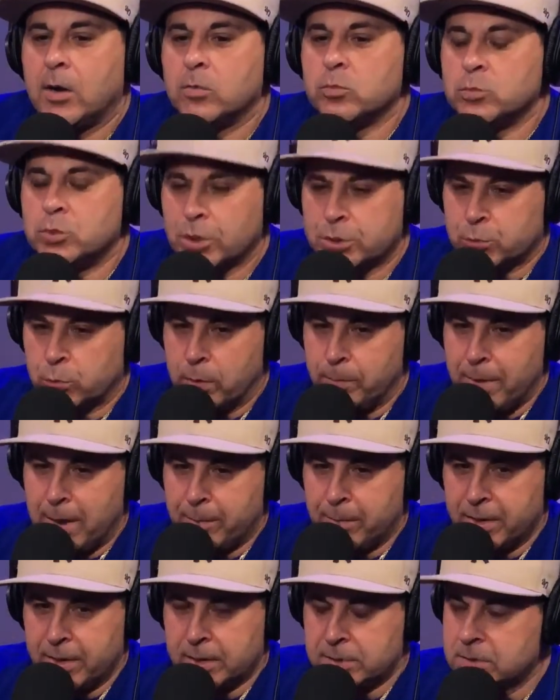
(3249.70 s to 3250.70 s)
Just
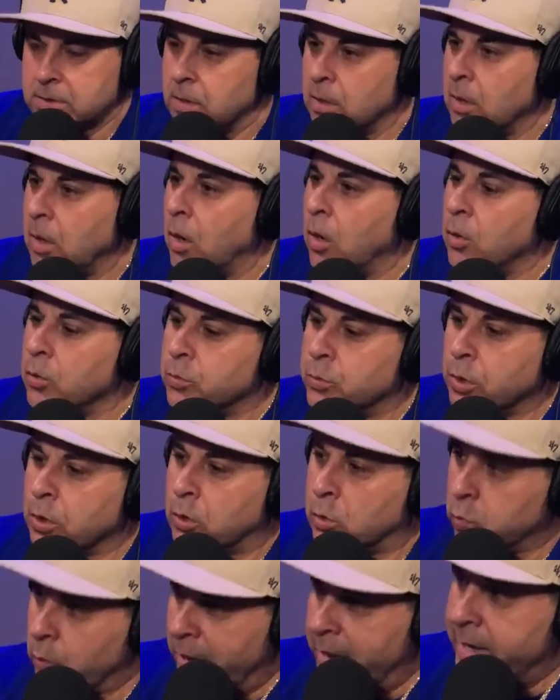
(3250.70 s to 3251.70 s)
remember this: the
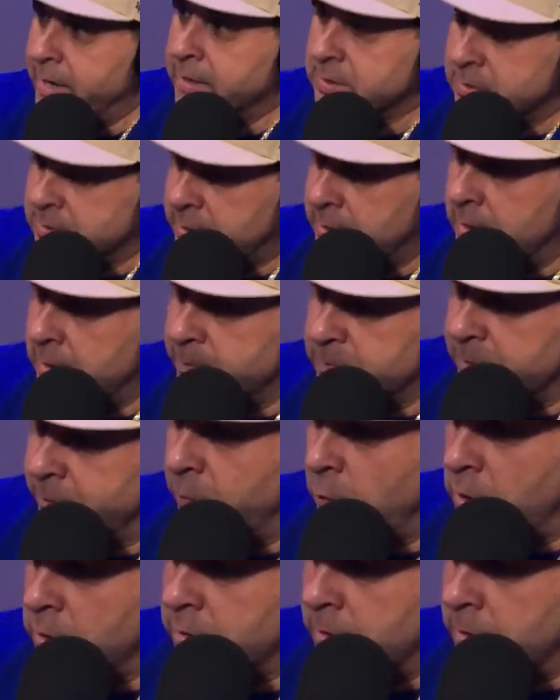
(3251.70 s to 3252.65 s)
greatest teams of all